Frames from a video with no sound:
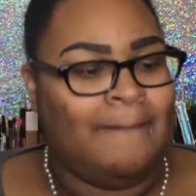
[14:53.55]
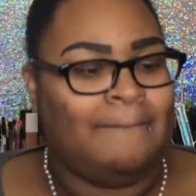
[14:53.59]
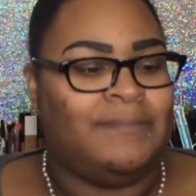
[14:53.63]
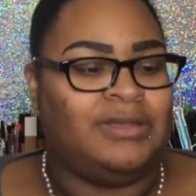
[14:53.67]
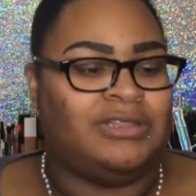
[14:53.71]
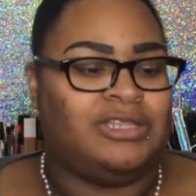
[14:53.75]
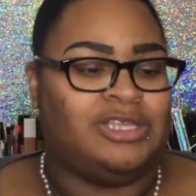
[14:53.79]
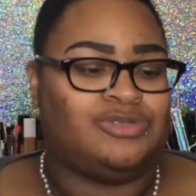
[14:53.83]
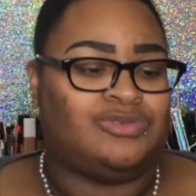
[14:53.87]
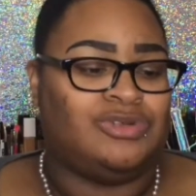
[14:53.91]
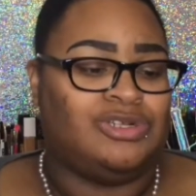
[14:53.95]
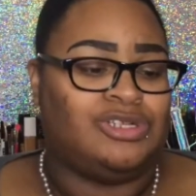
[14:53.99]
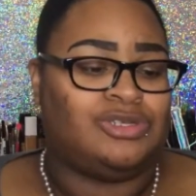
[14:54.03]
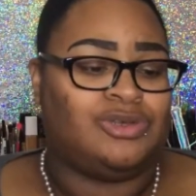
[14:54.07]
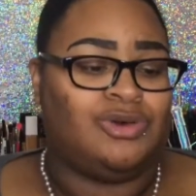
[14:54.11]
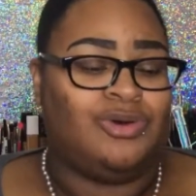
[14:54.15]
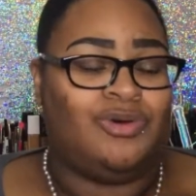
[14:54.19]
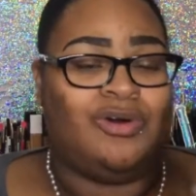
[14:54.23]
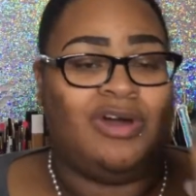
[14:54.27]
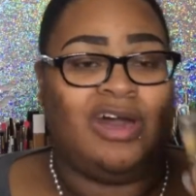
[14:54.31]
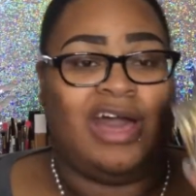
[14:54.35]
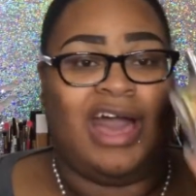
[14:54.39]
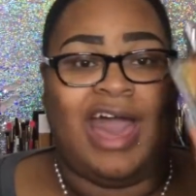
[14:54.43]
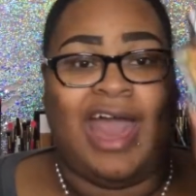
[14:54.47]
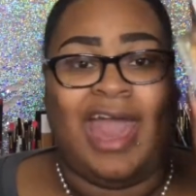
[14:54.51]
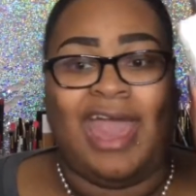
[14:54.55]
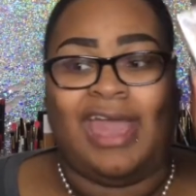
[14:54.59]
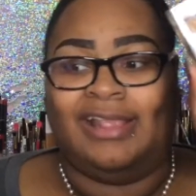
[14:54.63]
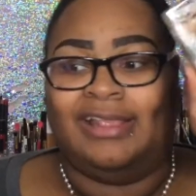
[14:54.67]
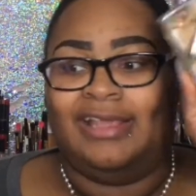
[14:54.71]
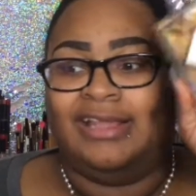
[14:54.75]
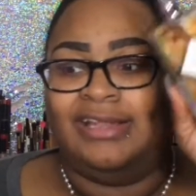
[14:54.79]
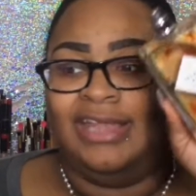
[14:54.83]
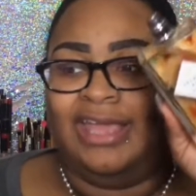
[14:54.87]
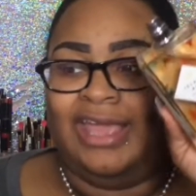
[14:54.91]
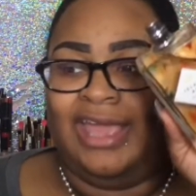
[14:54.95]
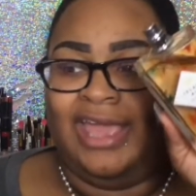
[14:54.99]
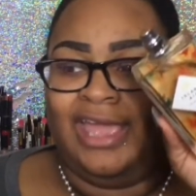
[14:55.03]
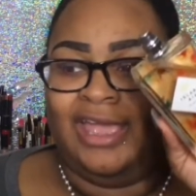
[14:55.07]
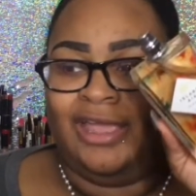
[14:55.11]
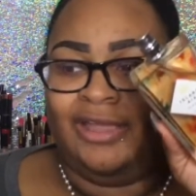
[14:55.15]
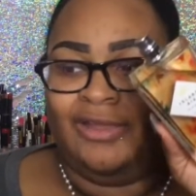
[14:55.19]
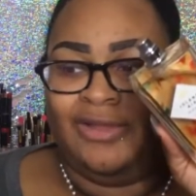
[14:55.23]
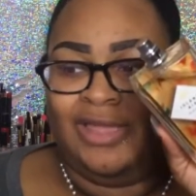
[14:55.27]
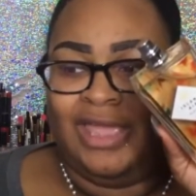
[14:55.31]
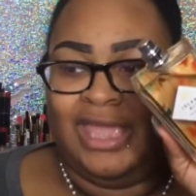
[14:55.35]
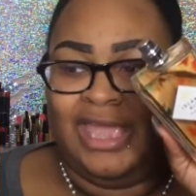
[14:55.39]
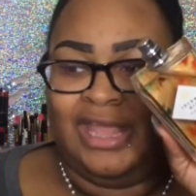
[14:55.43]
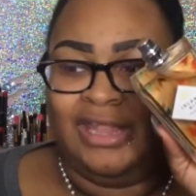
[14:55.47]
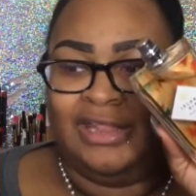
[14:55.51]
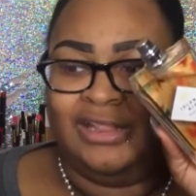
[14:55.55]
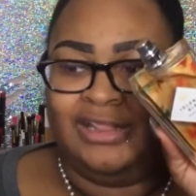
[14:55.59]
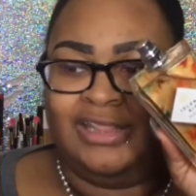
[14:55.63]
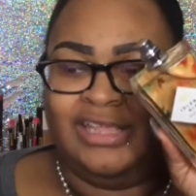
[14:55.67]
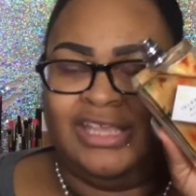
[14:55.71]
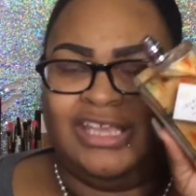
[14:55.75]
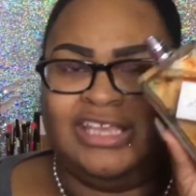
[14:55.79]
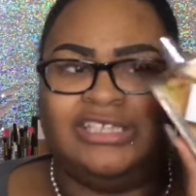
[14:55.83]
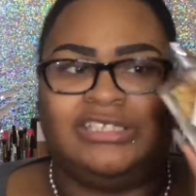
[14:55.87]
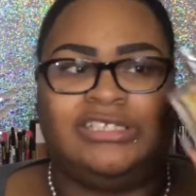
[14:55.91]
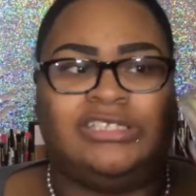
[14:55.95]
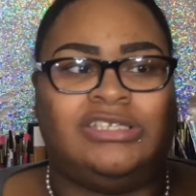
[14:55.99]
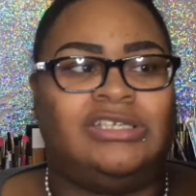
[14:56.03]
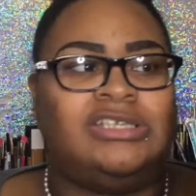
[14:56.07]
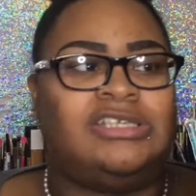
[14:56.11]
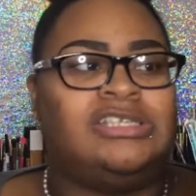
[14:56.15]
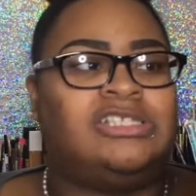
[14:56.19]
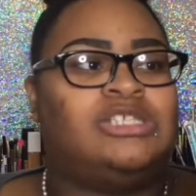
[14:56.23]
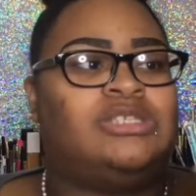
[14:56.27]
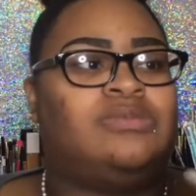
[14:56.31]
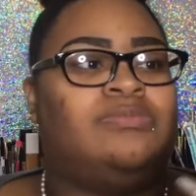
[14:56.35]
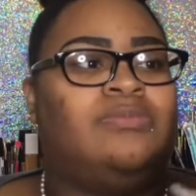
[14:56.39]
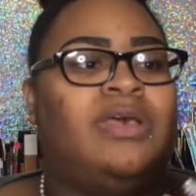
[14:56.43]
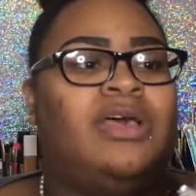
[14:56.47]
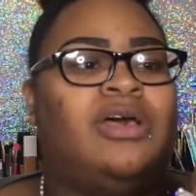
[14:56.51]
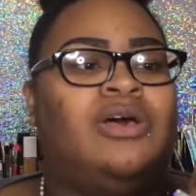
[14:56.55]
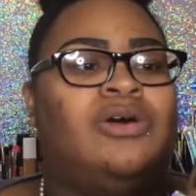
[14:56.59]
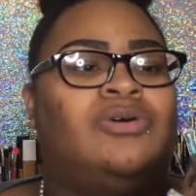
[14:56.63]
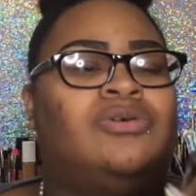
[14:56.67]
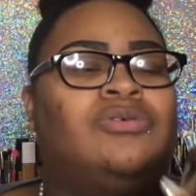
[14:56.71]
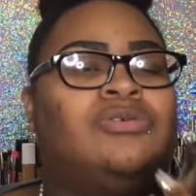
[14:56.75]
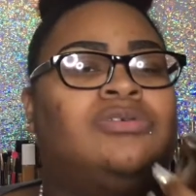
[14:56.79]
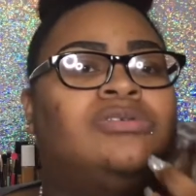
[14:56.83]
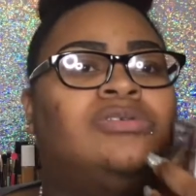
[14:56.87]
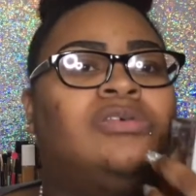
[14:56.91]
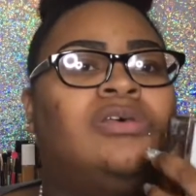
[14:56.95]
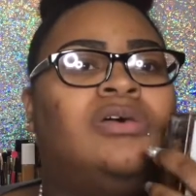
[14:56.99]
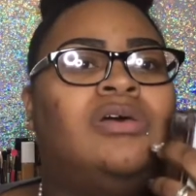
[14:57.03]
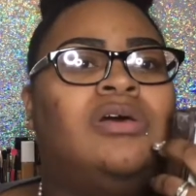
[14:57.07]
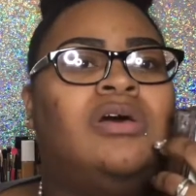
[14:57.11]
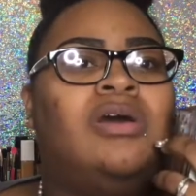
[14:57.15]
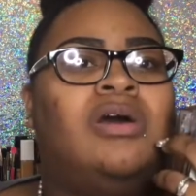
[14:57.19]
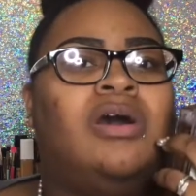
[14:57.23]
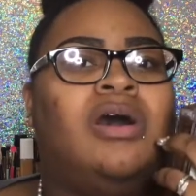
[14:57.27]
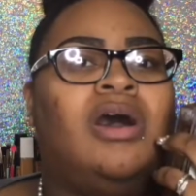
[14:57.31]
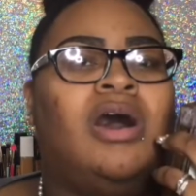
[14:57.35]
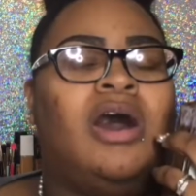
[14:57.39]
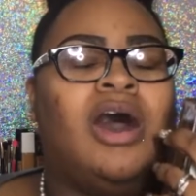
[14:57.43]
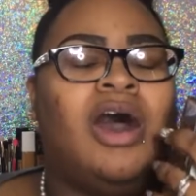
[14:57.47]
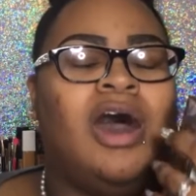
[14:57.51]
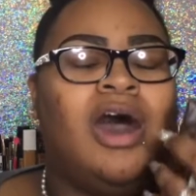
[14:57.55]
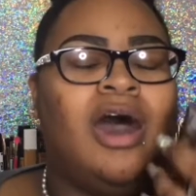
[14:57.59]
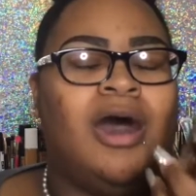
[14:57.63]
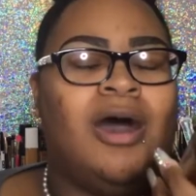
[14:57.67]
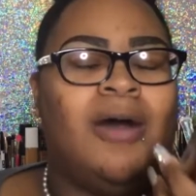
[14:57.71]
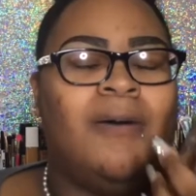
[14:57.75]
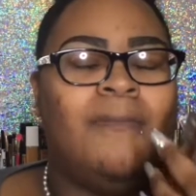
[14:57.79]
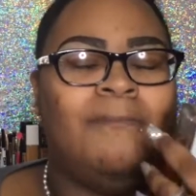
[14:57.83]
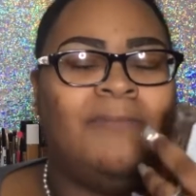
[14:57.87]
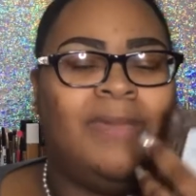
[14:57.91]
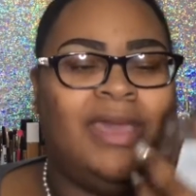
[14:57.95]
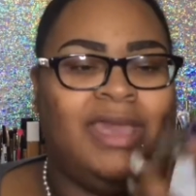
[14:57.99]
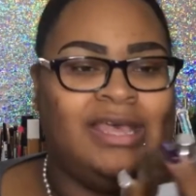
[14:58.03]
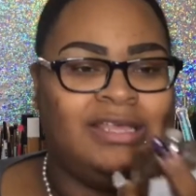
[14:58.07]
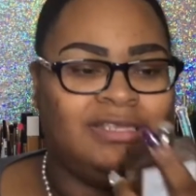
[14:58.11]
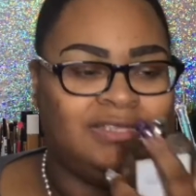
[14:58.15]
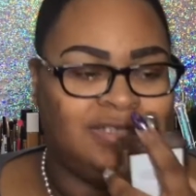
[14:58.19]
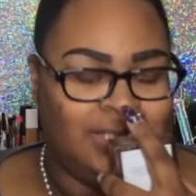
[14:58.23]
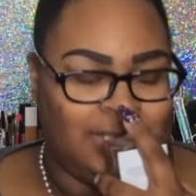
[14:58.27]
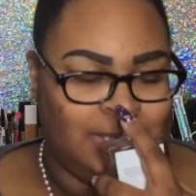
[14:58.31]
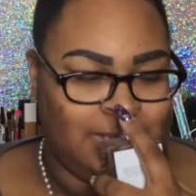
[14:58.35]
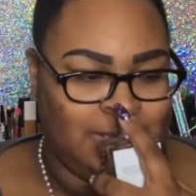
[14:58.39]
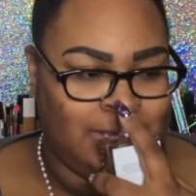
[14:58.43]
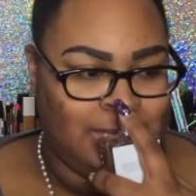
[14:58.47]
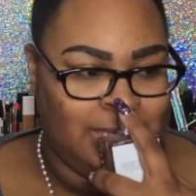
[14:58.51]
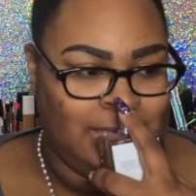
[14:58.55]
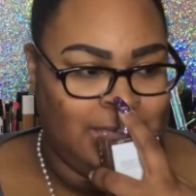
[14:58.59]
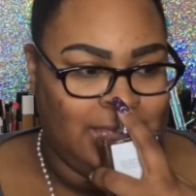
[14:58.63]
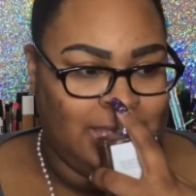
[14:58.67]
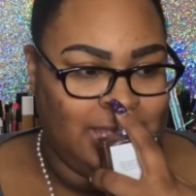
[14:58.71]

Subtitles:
But this one is called Island Air. And this smells amazing.